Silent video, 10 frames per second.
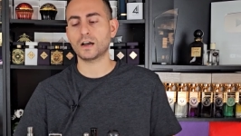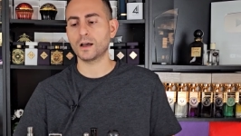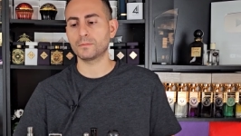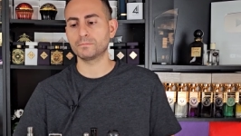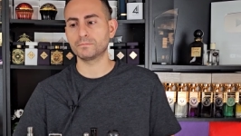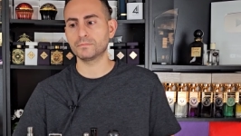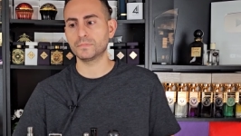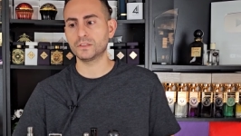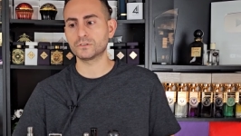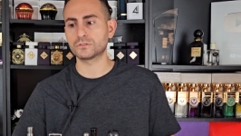Um,
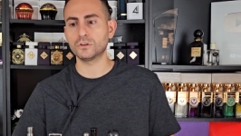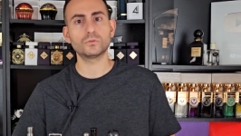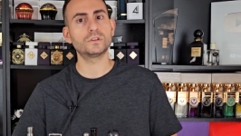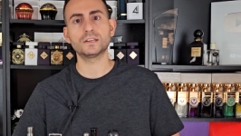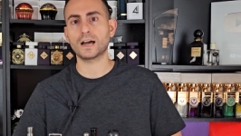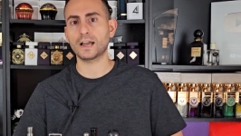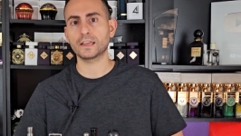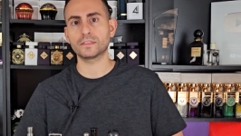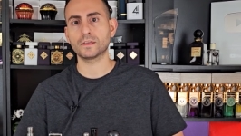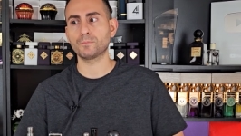there's no
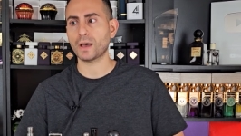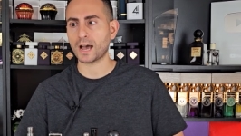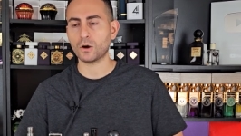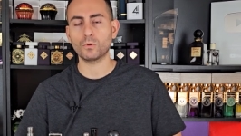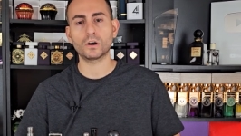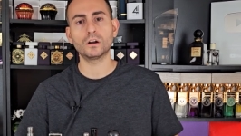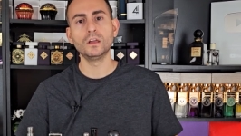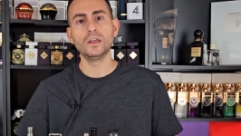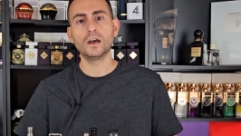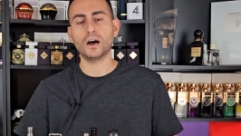denying the power
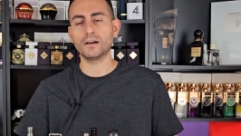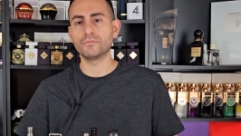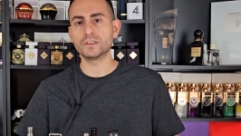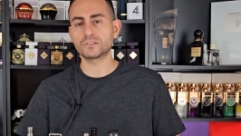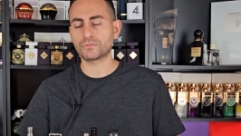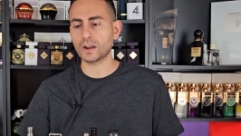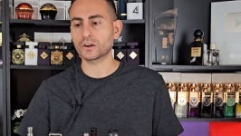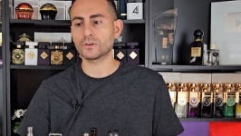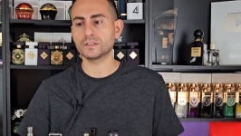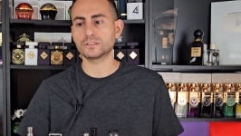of this
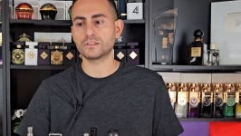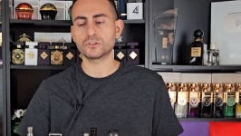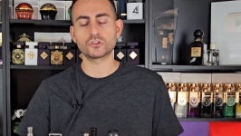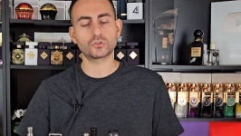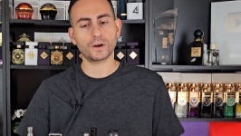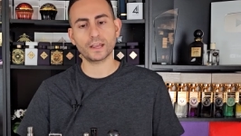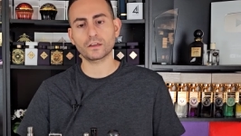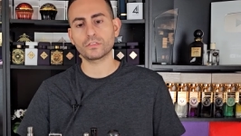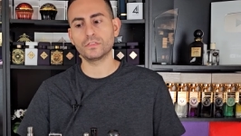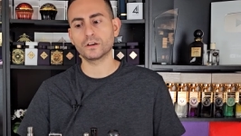fragrance, the
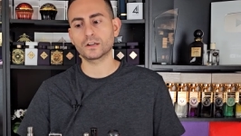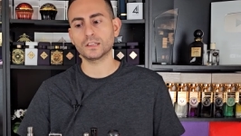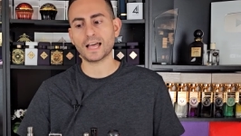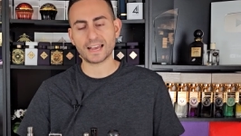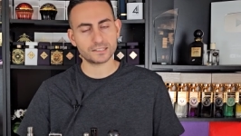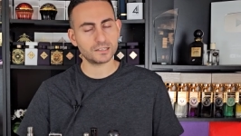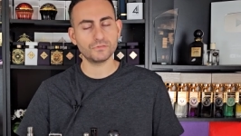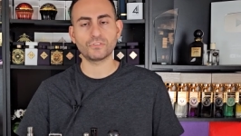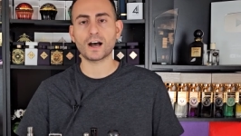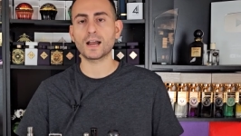strength, the classy
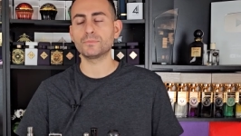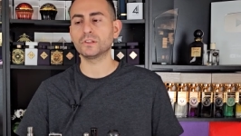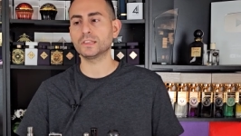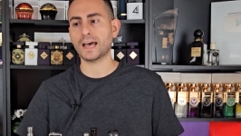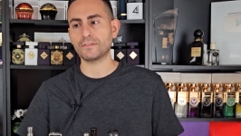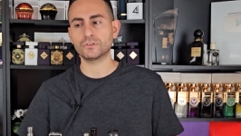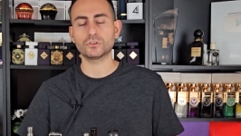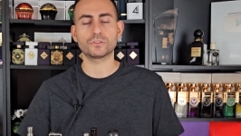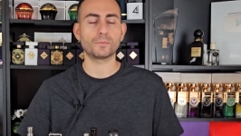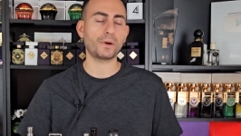vibe, the
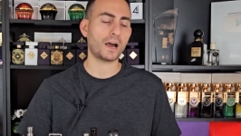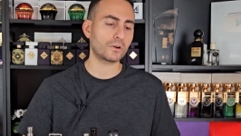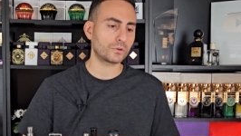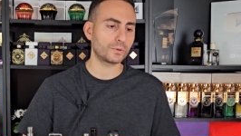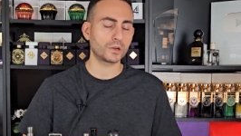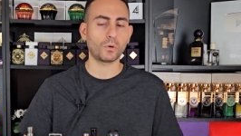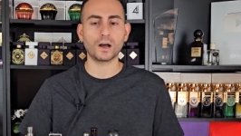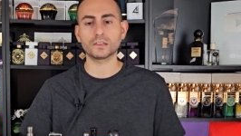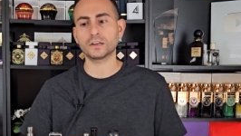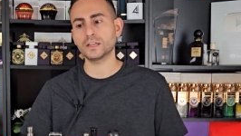lavender, the powdery
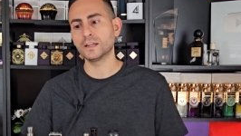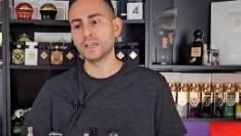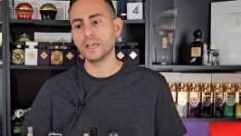quality.